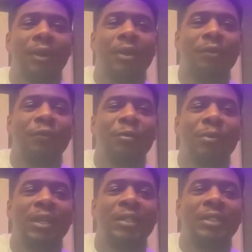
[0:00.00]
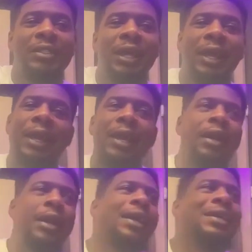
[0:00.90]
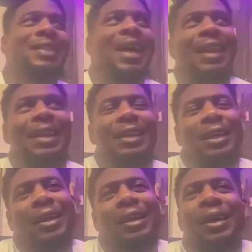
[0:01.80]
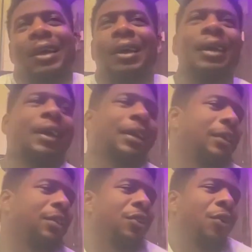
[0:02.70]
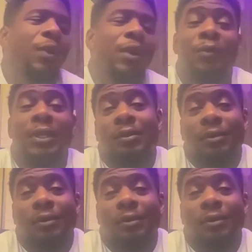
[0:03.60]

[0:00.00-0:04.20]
You feel me? It's just like, is that it? You know, what are we